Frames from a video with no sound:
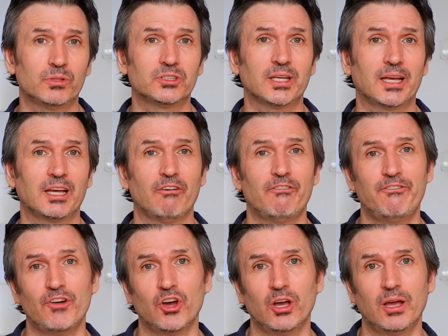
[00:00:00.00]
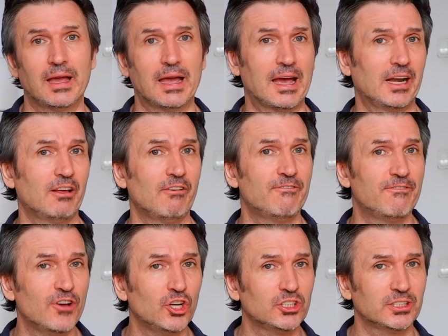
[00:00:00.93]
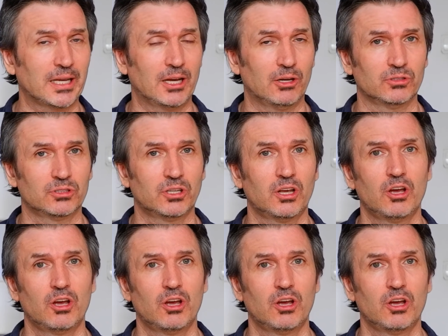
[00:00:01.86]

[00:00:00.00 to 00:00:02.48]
saying a F and a V sound